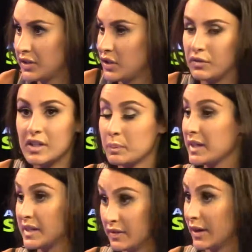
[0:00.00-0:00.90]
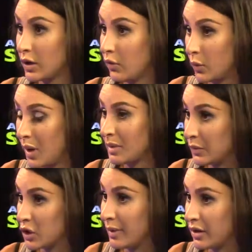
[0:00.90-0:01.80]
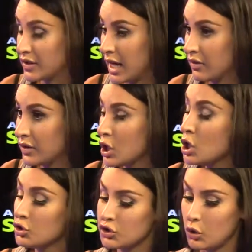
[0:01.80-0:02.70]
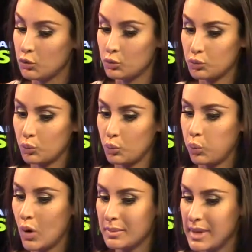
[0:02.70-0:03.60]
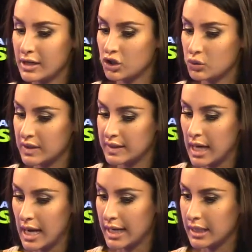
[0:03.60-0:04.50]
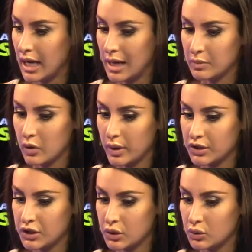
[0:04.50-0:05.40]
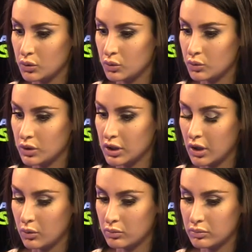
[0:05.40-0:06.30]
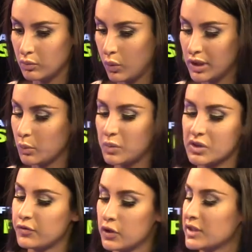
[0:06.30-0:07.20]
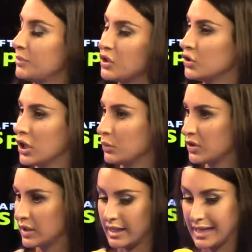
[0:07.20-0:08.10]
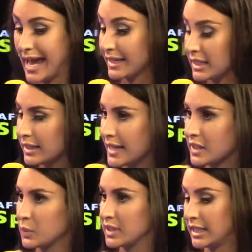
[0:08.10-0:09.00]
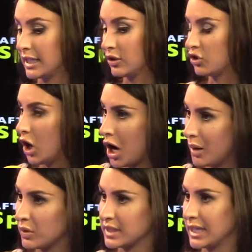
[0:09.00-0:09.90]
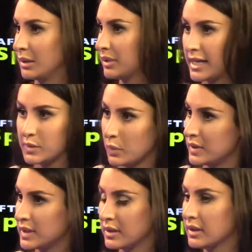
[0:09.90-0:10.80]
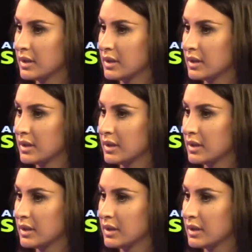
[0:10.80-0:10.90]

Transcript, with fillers: is this place is very overwhelming yeah, when you're by yeah, yourself. So what makes you decide I'm going to, you know, what what was the first steps you took? Was it like acting classes? Was it getting a job? Mm-hmm. Was it getting a place? What was it? Uh,